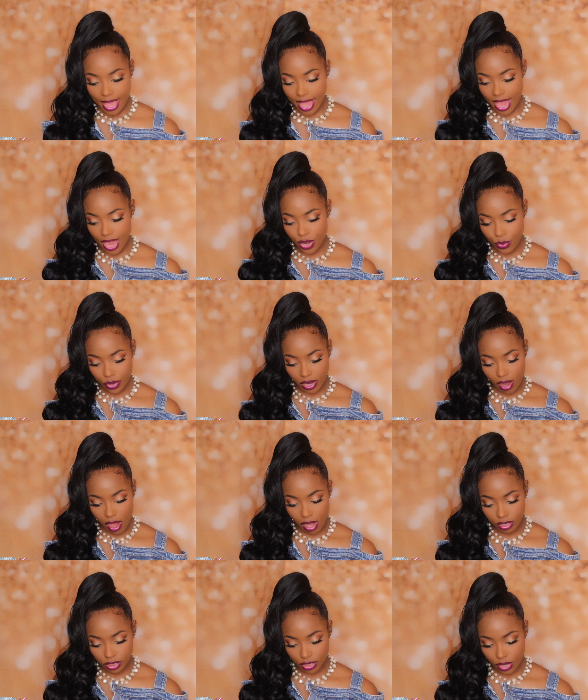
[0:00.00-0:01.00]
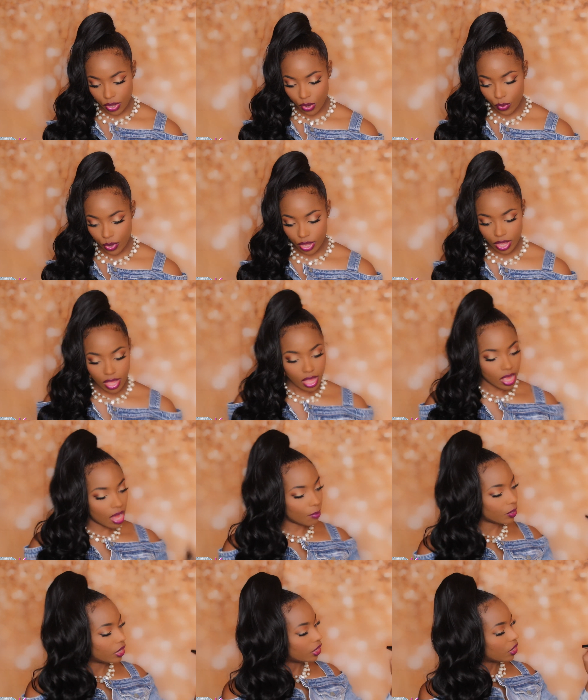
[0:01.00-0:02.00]
And you can also,
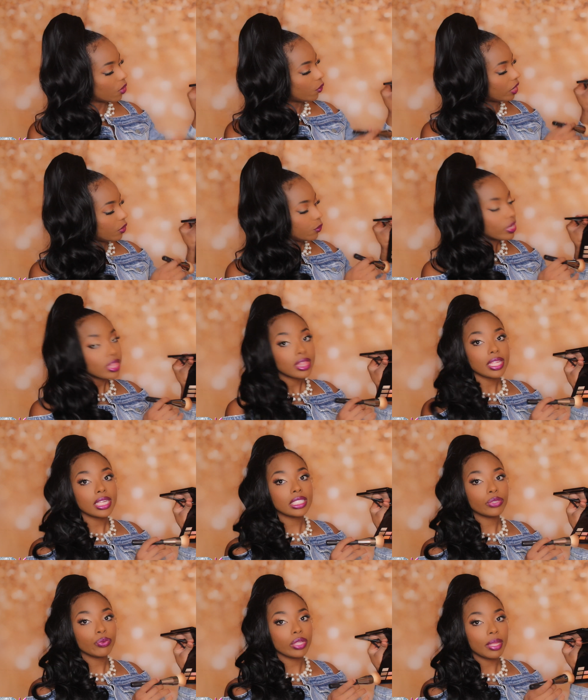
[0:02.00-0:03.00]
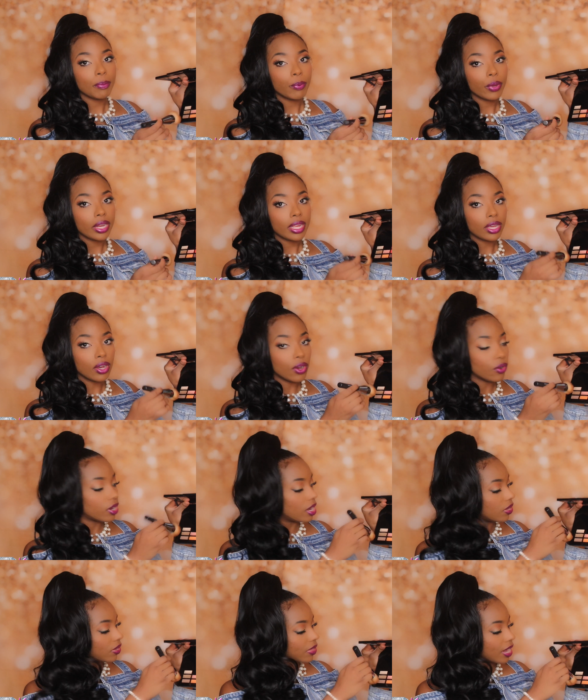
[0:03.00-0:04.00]
I'm gonna go in with this really pretty gold
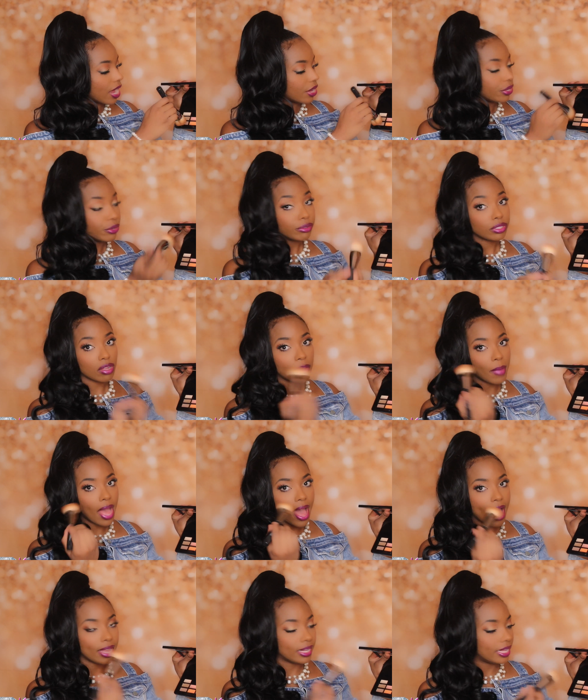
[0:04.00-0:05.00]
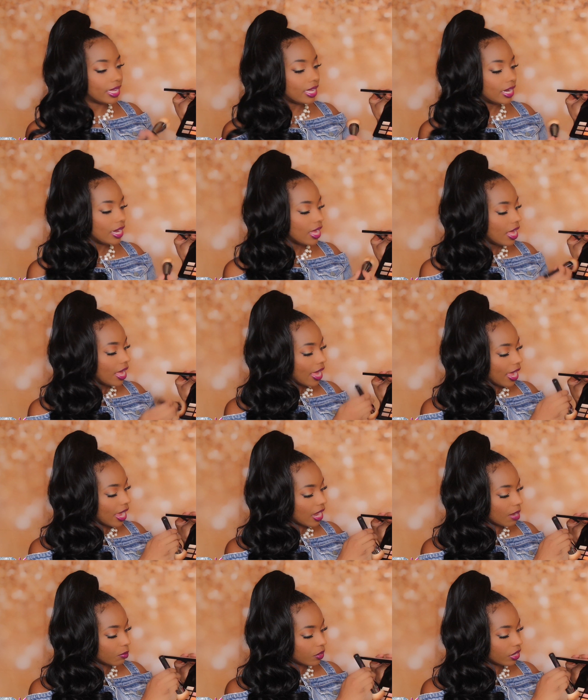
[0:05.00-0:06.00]
color that I use on my eyelid,
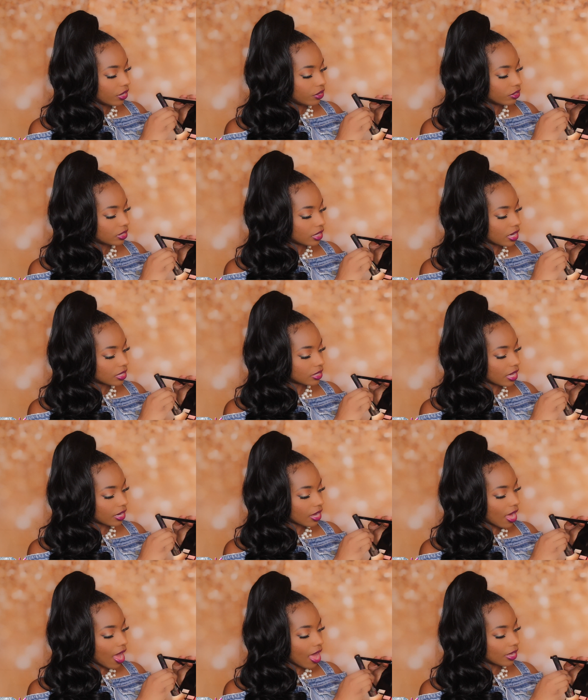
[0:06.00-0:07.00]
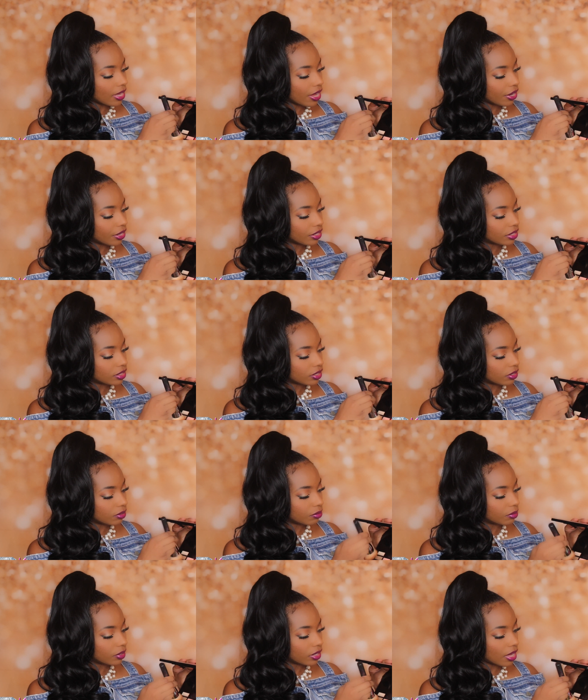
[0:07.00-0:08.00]
and I'm gonna use it as like a highlighter. So
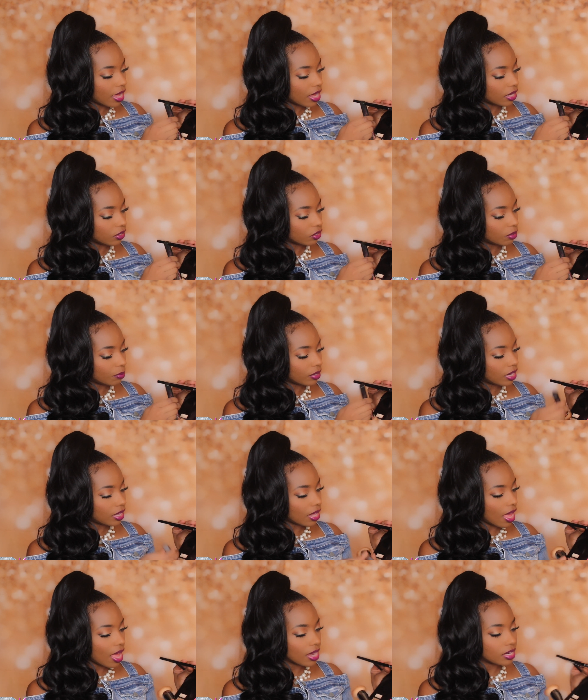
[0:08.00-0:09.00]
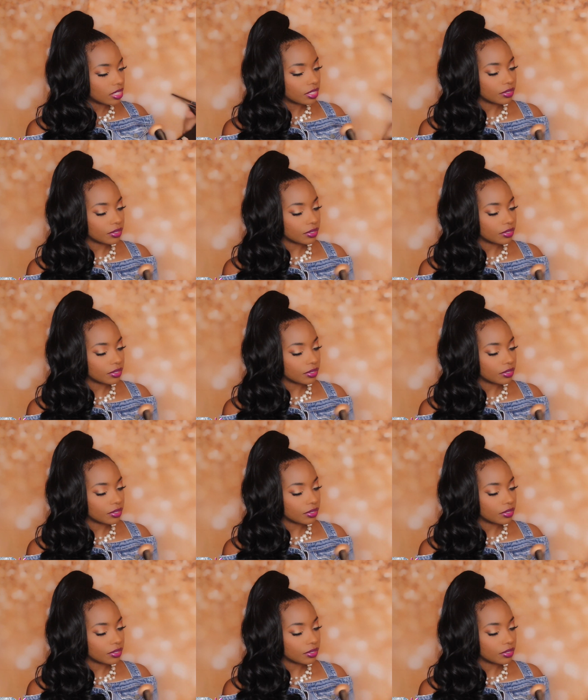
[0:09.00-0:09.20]
I add a little bit of that.